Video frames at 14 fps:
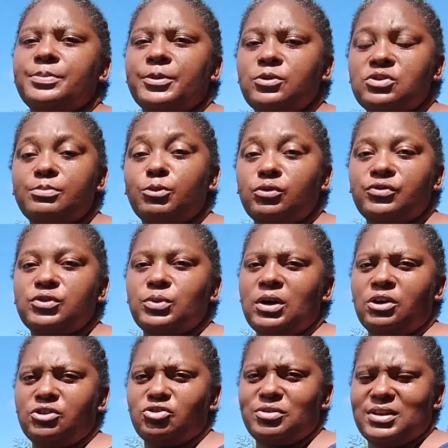supposed to move to a
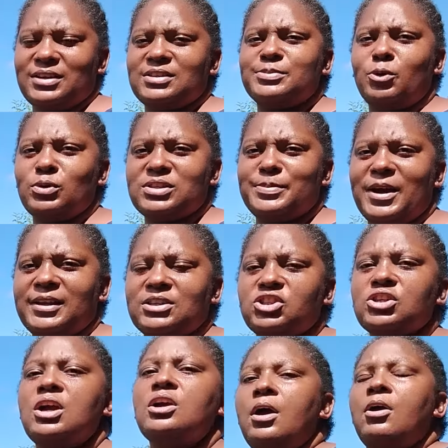country that spoke Spanish.